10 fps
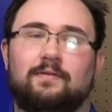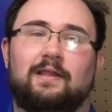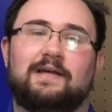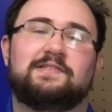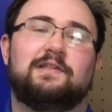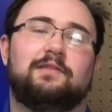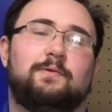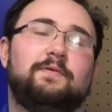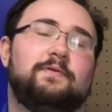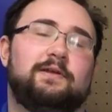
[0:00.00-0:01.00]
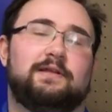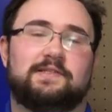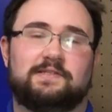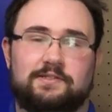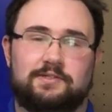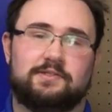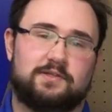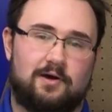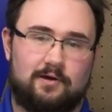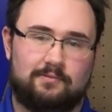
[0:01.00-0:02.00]
less than three foot and six inches
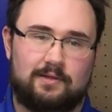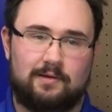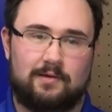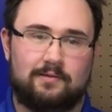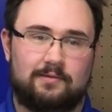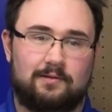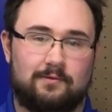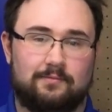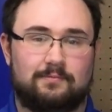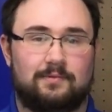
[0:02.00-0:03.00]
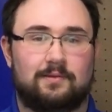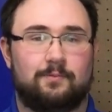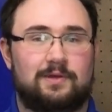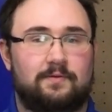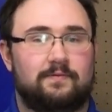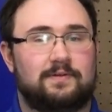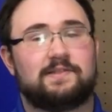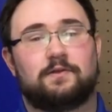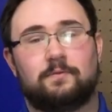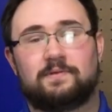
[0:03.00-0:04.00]
tall, though the reef
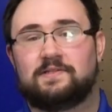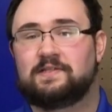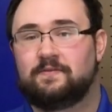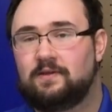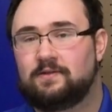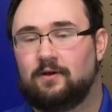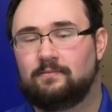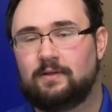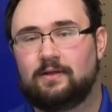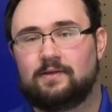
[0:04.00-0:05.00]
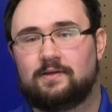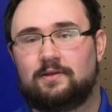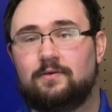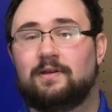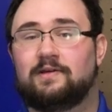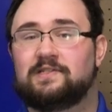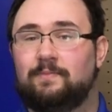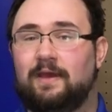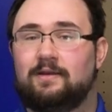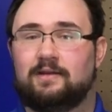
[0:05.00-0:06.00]
does go up to six feet tall. You can
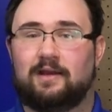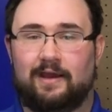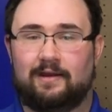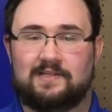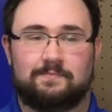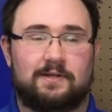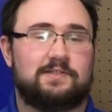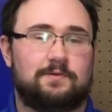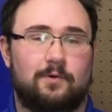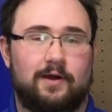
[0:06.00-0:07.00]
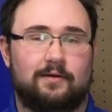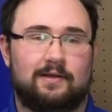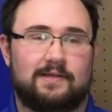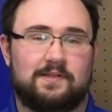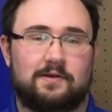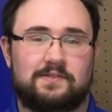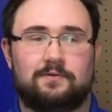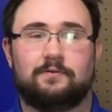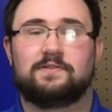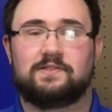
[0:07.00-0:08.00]
expand in height as much as you want, as long as you
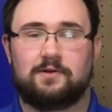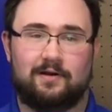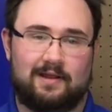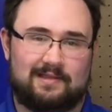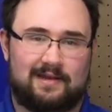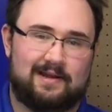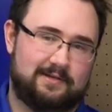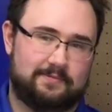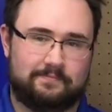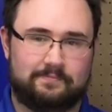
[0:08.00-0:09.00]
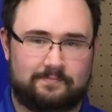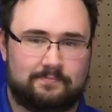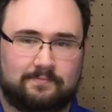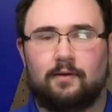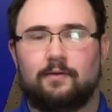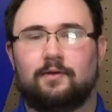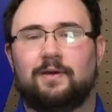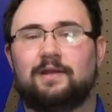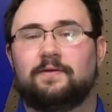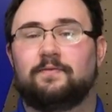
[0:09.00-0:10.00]
don't start at that height. There are
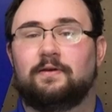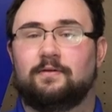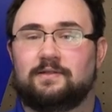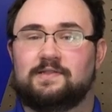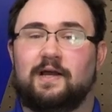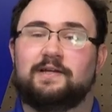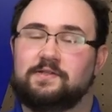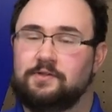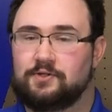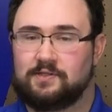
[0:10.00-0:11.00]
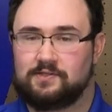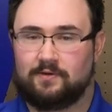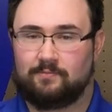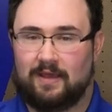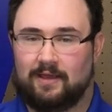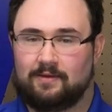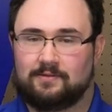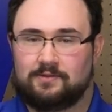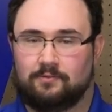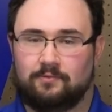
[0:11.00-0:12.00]
many different design solutions you could make
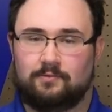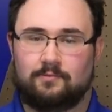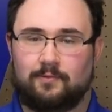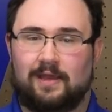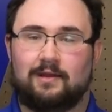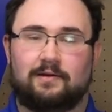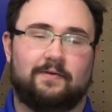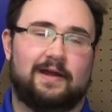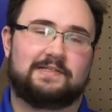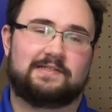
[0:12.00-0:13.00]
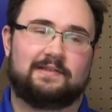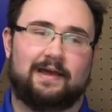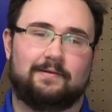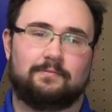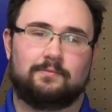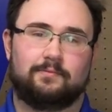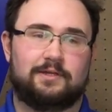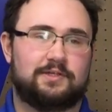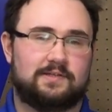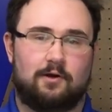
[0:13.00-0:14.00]
to create a device that
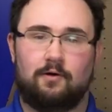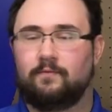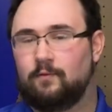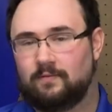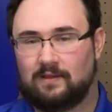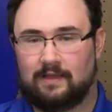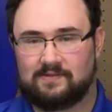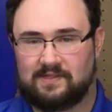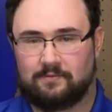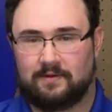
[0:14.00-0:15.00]
reaches all four of the levels on the